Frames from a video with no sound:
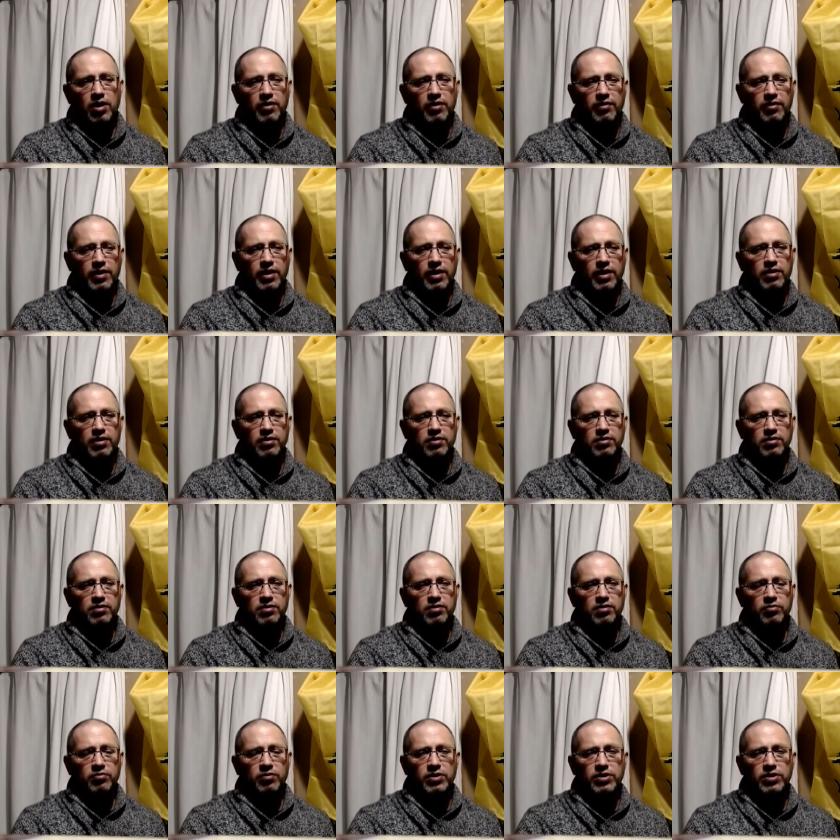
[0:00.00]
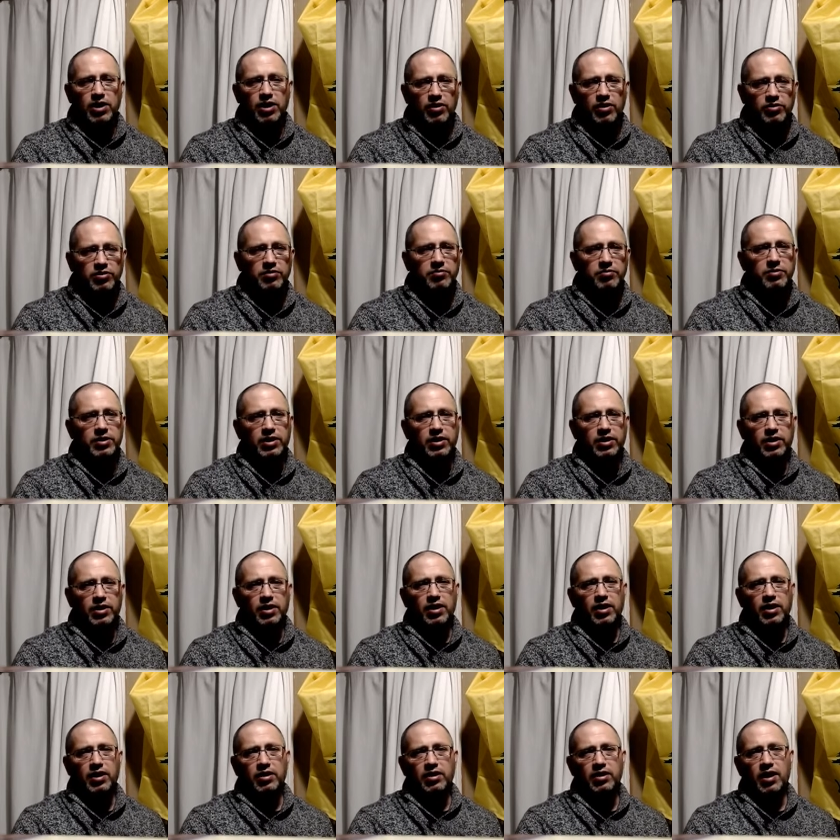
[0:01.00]
then reach out to me
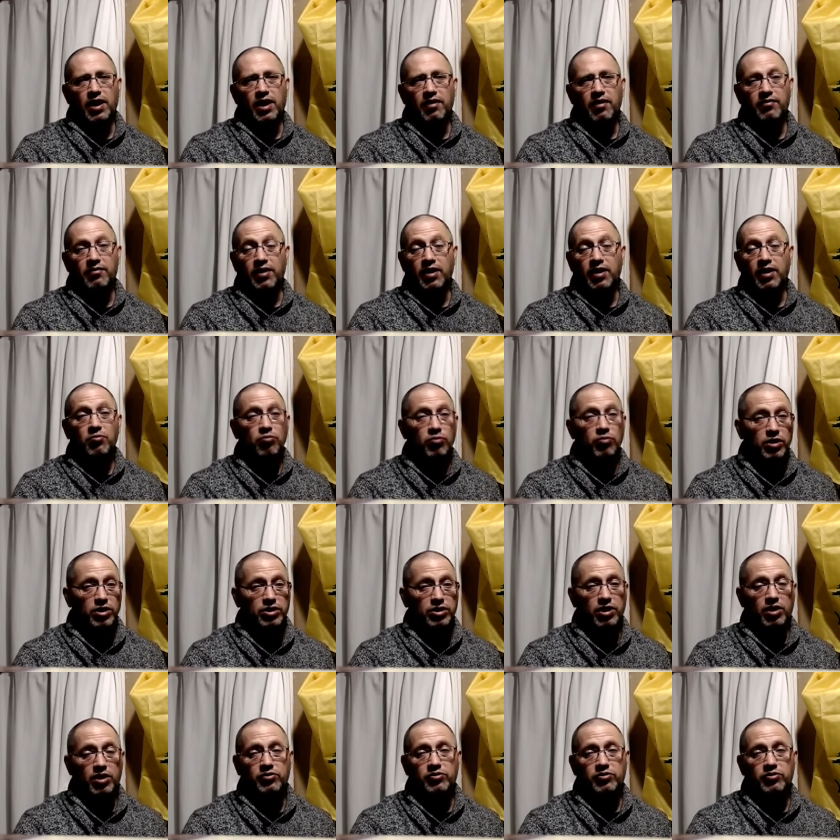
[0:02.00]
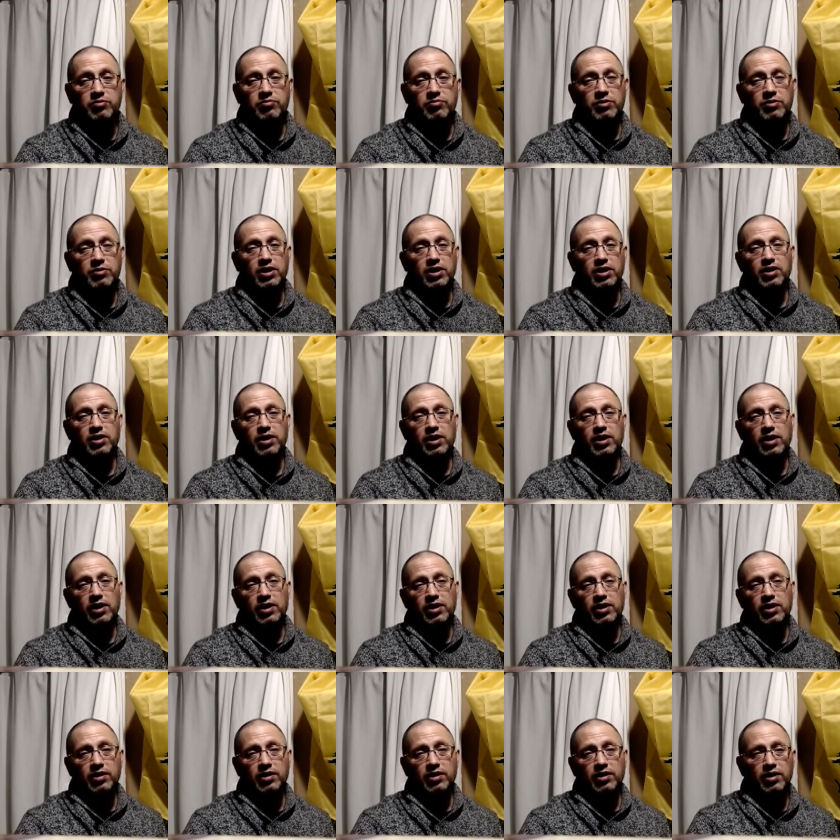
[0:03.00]
and have them reach out to me
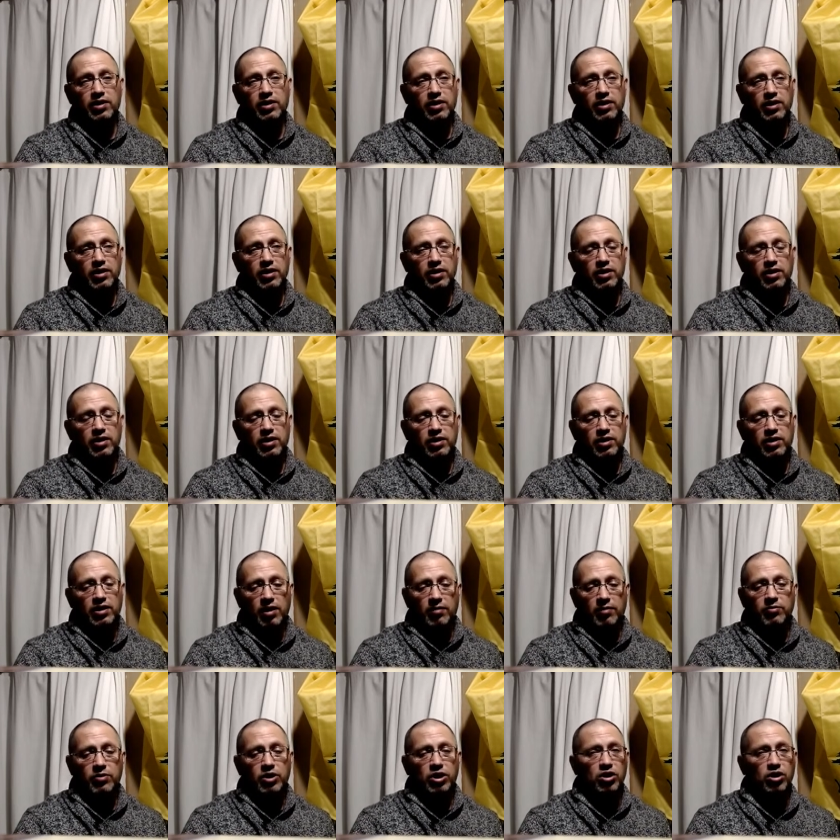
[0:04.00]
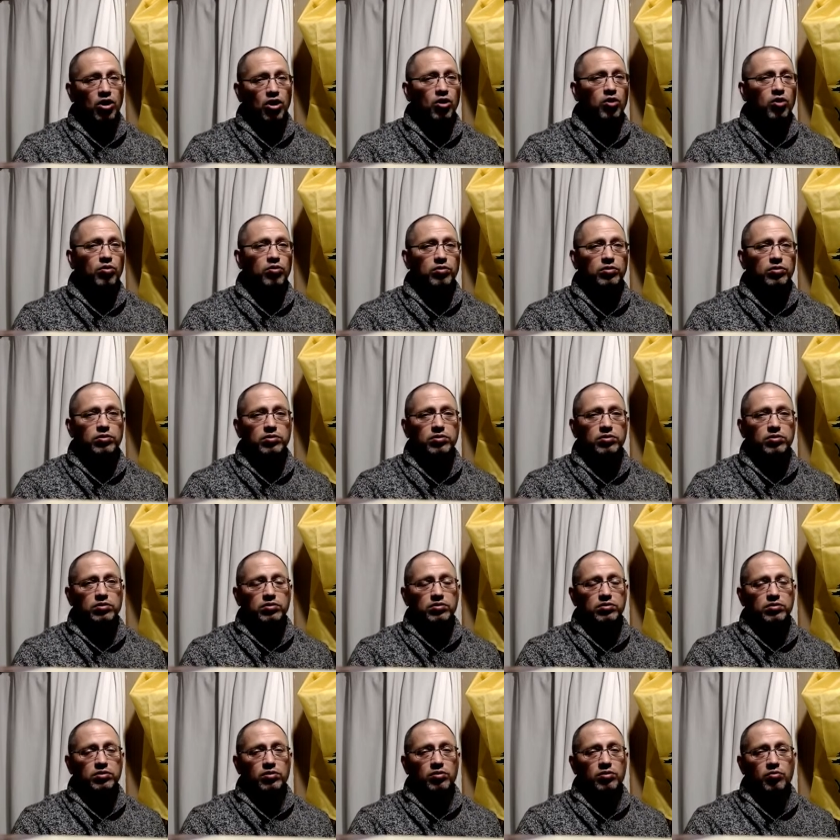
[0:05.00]
and let me know
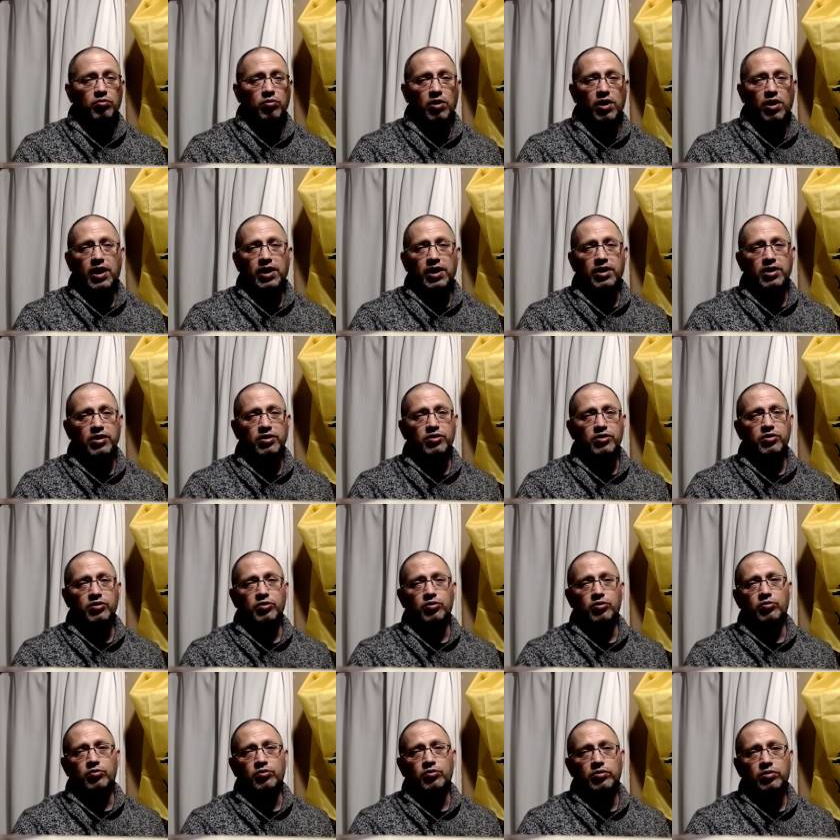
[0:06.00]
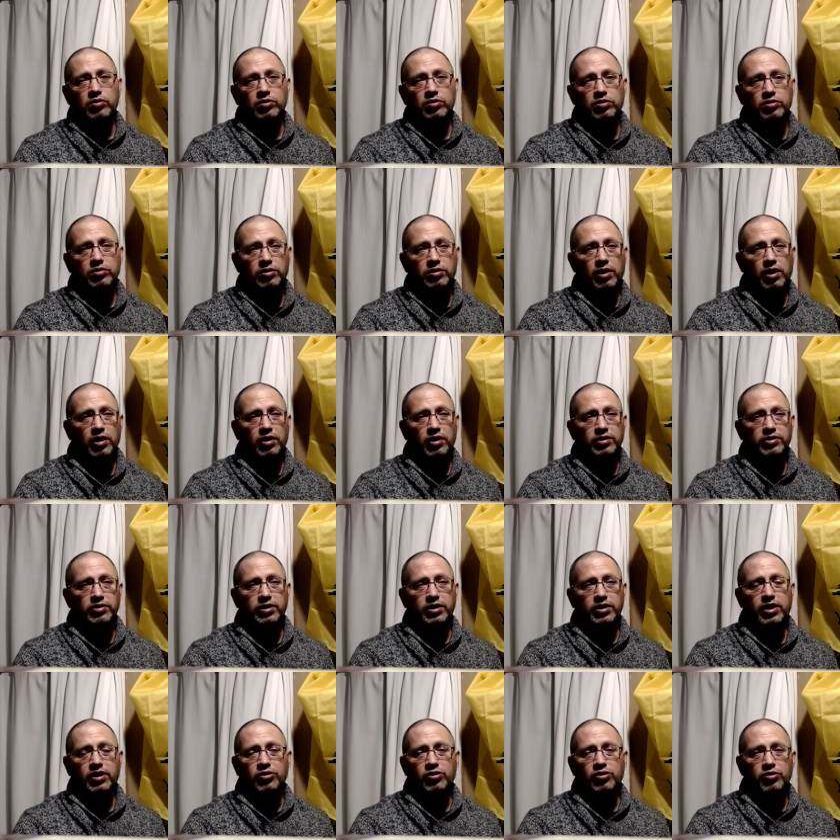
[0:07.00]
what I can do uh, to
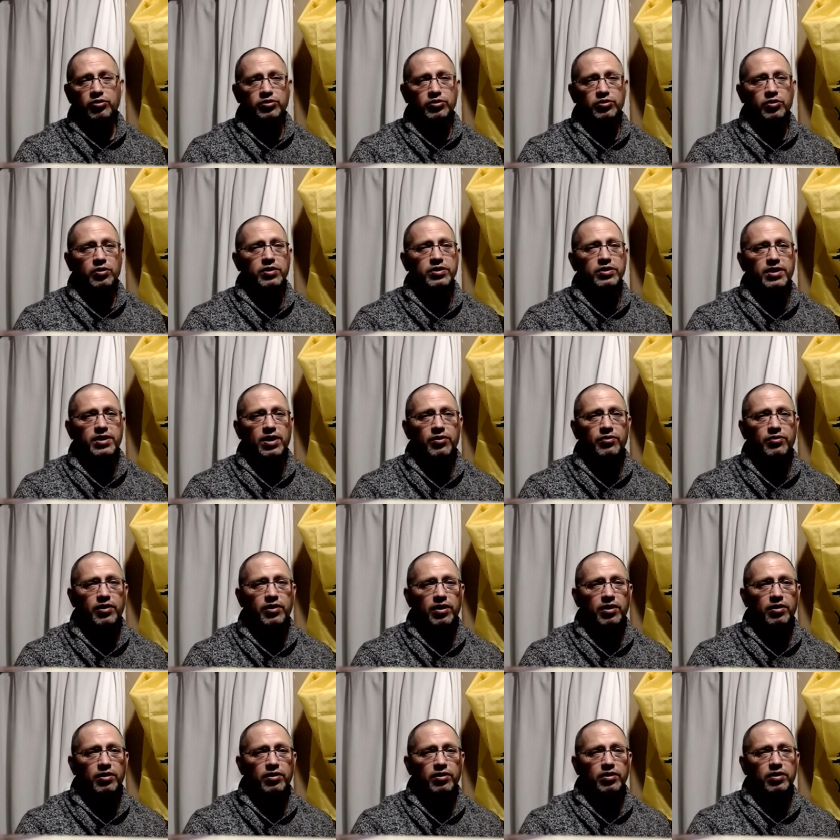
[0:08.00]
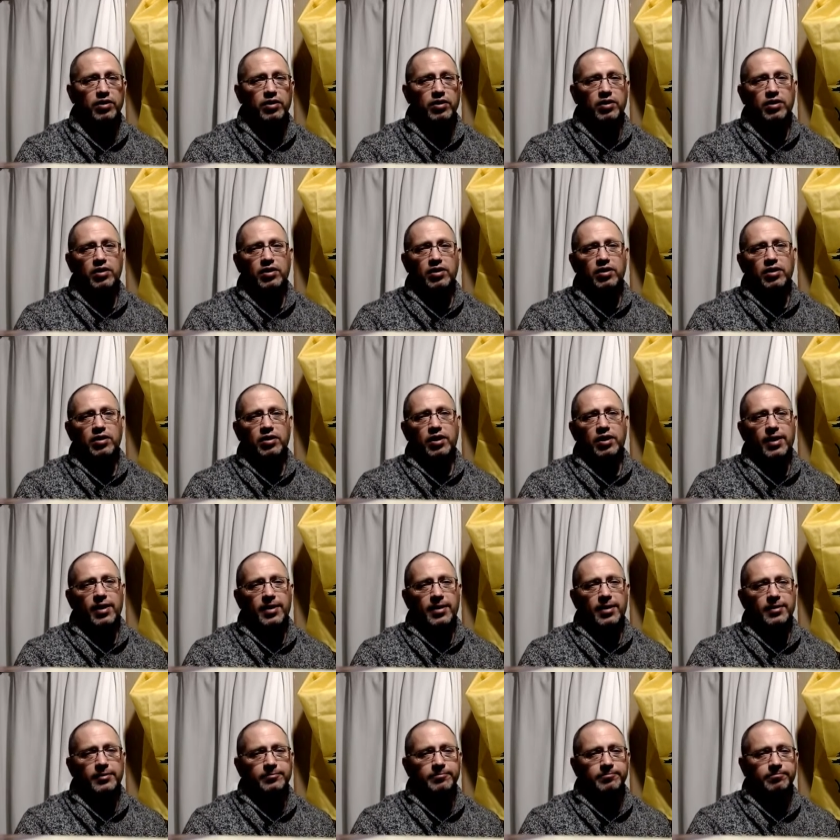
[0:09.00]
get those stories out there.
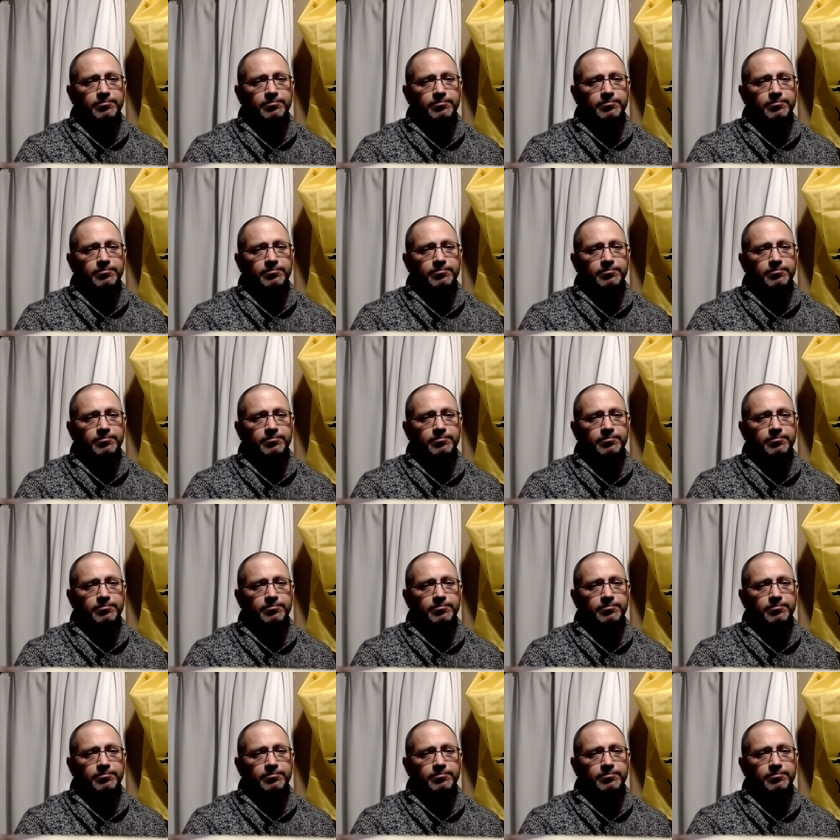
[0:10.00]
Um,